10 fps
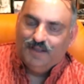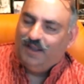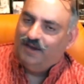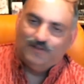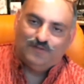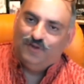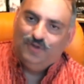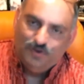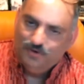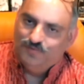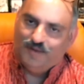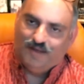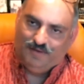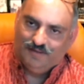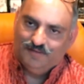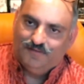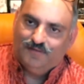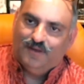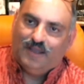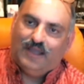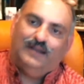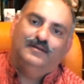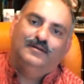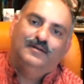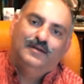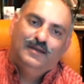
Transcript: It is a huge variance. And